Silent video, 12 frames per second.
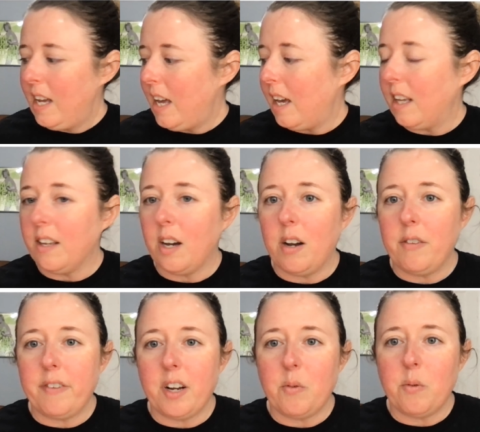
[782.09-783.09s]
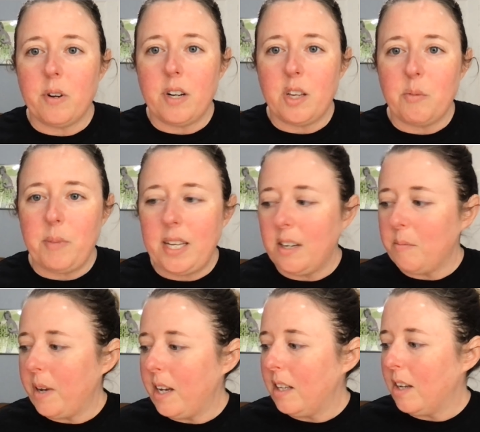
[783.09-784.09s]
And fair warning, Mina
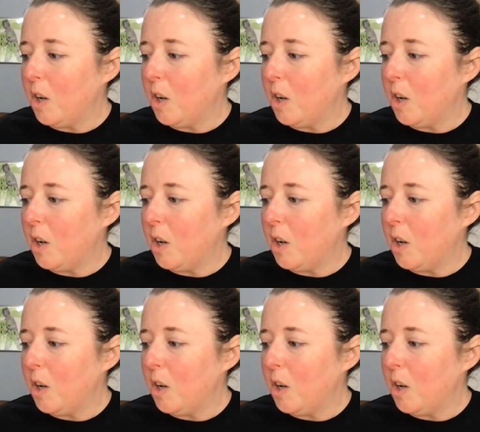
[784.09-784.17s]
might